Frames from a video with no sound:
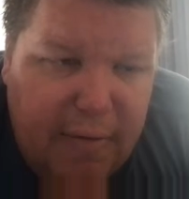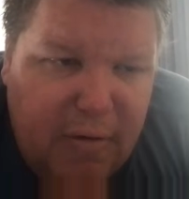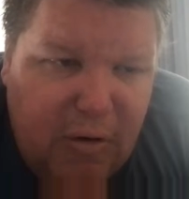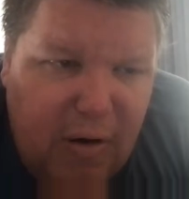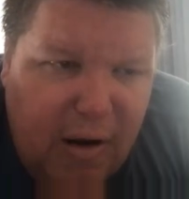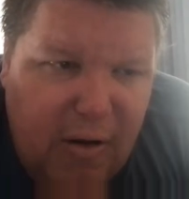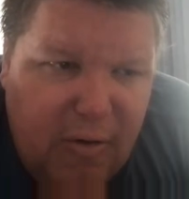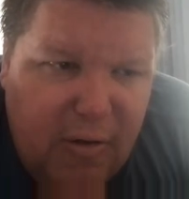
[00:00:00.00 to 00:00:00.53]

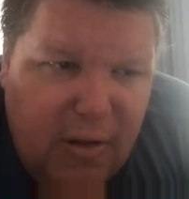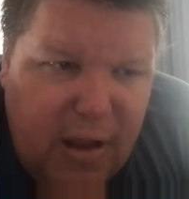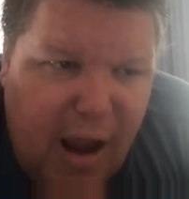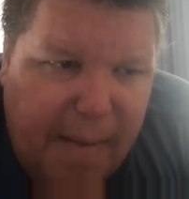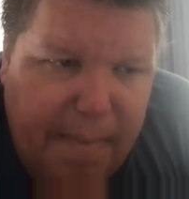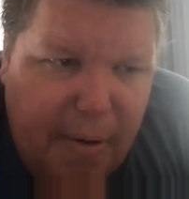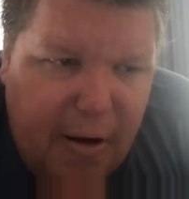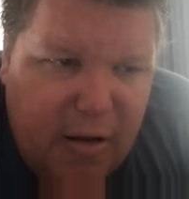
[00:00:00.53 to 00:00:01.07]
that
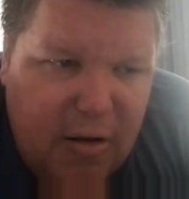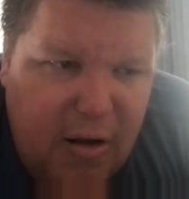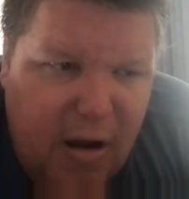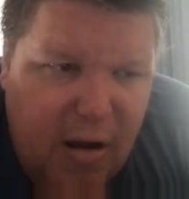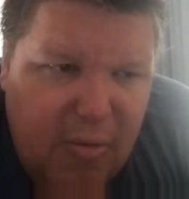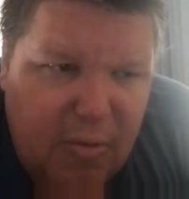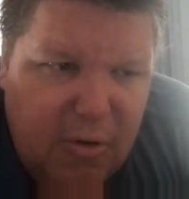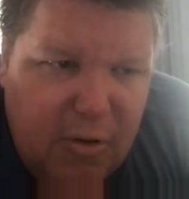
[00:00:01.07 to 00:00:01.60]
Dak
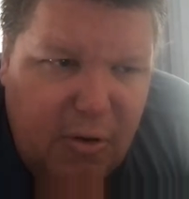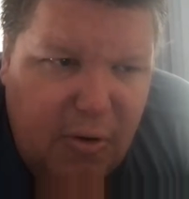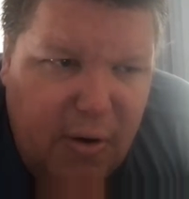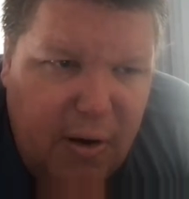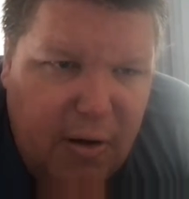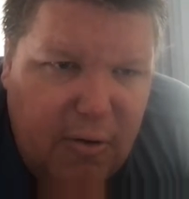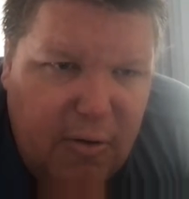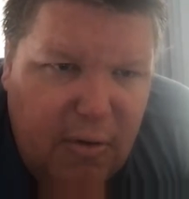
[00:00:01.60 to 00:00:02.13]
Prescott was
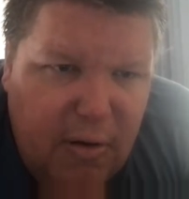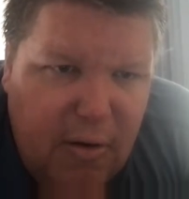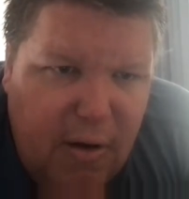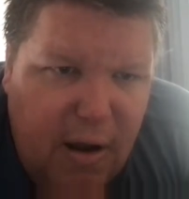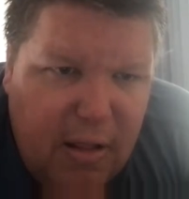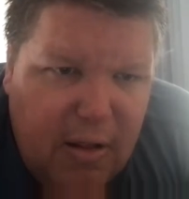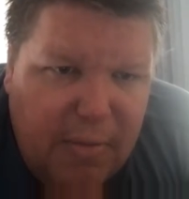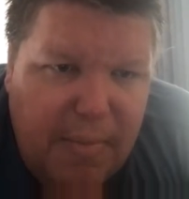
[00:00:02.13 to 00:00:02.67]
going to, you know,
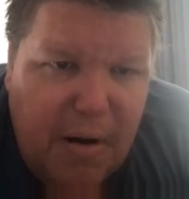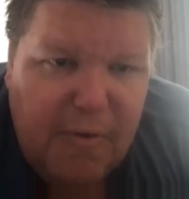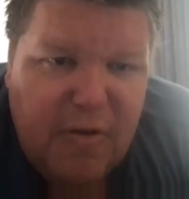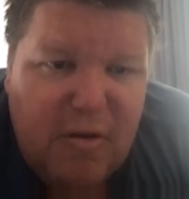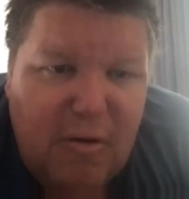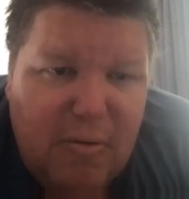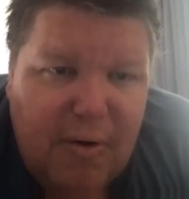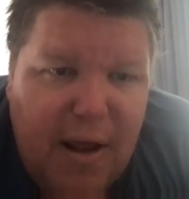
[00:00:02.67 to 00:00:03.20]
I thought
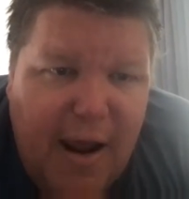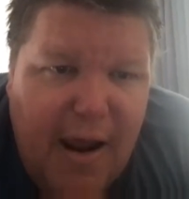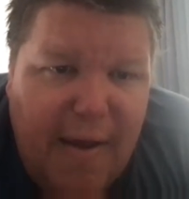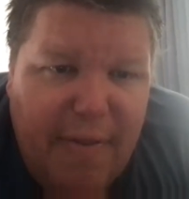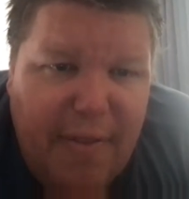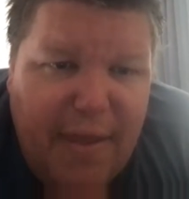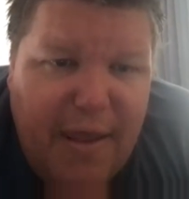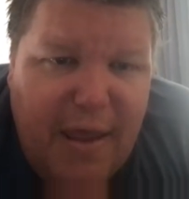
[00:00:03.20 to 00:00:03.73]
Minnesota would
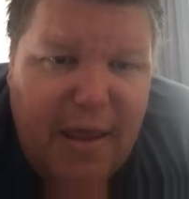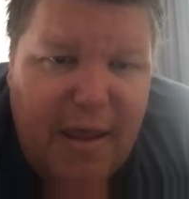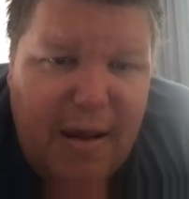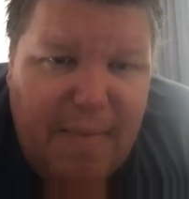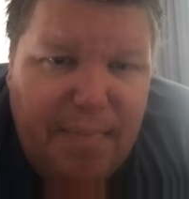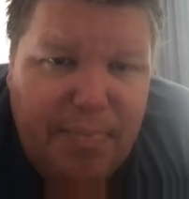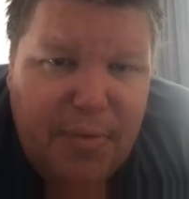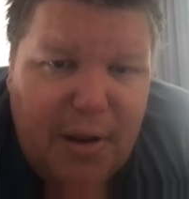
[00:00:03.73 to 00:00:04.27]
have had
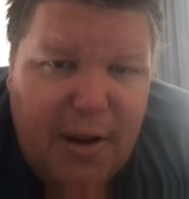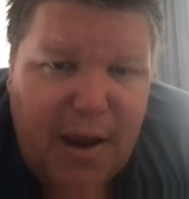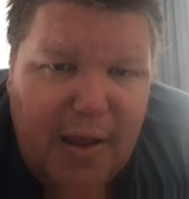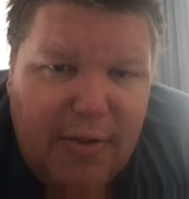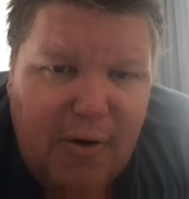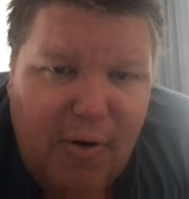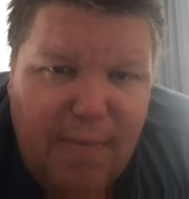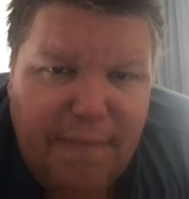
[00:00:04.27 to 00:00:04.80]
the
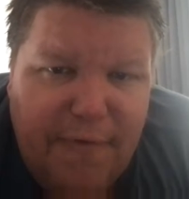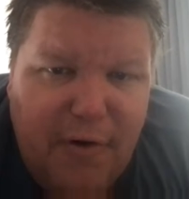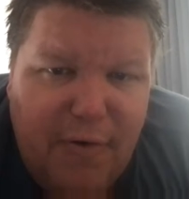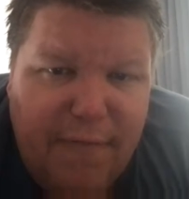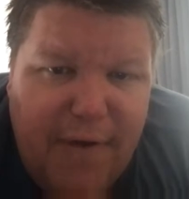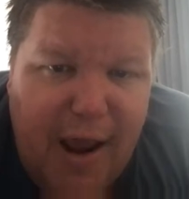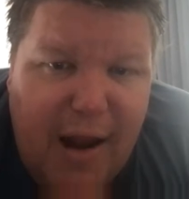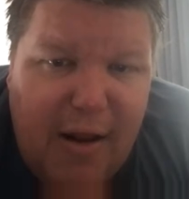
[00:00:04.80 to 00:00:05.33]
home field
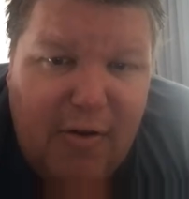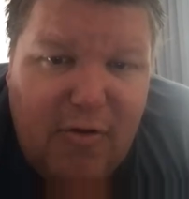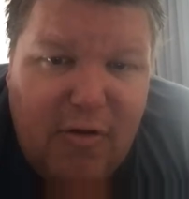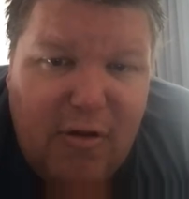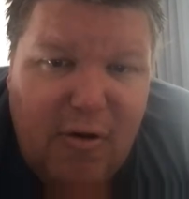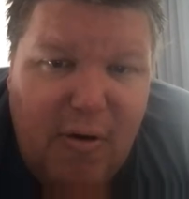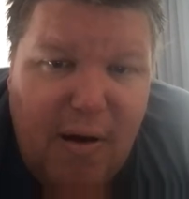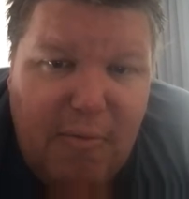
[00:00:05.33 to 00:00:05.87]
advantage,
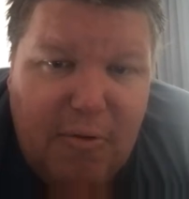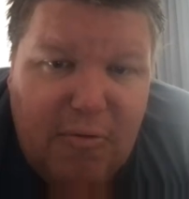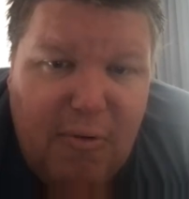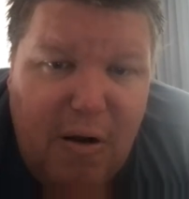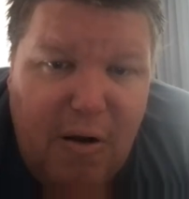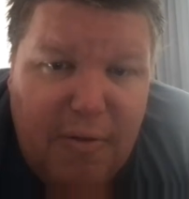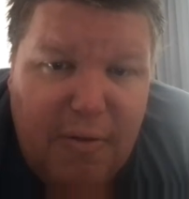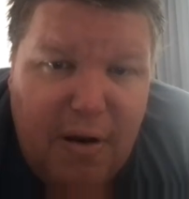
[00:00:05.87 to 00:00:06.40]
so I was
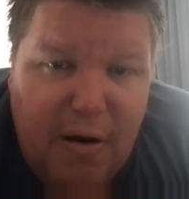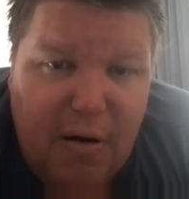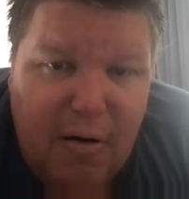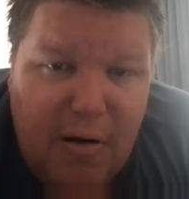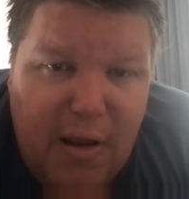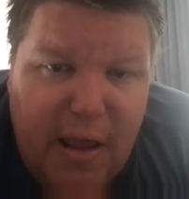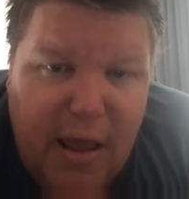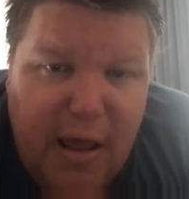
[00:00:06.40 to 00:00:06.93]
wrong
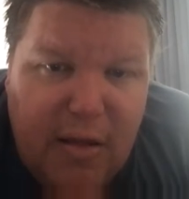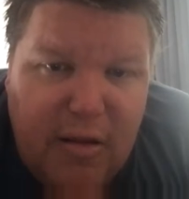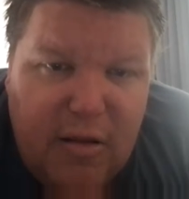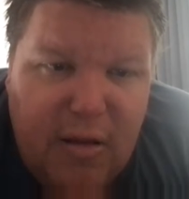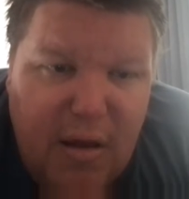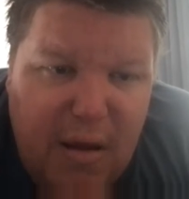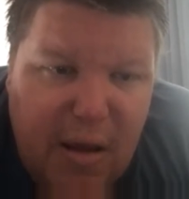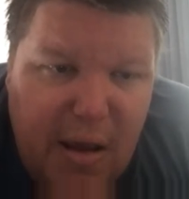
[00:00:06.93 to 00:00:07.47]
there,
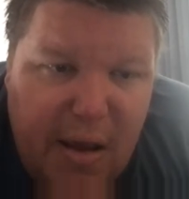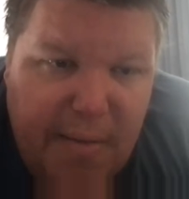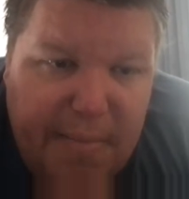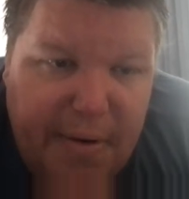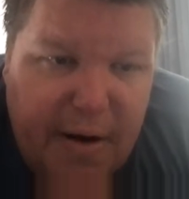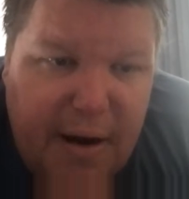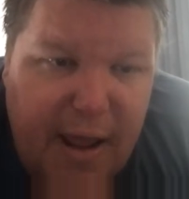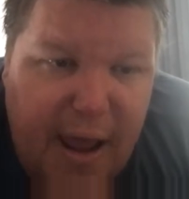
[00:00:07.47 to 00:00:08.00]
yes.
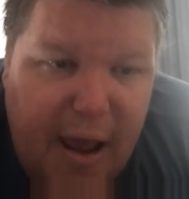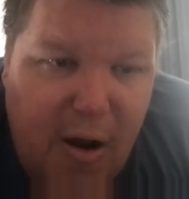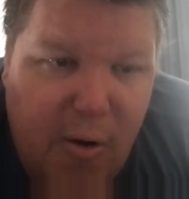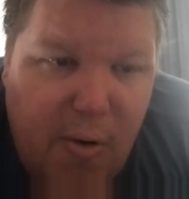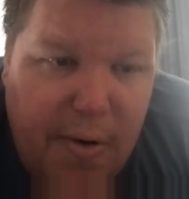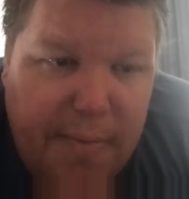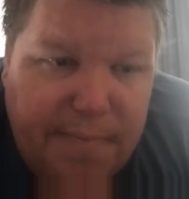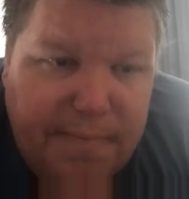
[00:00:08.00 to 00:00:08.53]
But
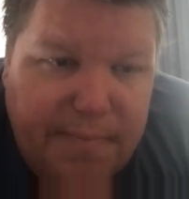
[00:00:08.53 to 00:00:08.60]
now,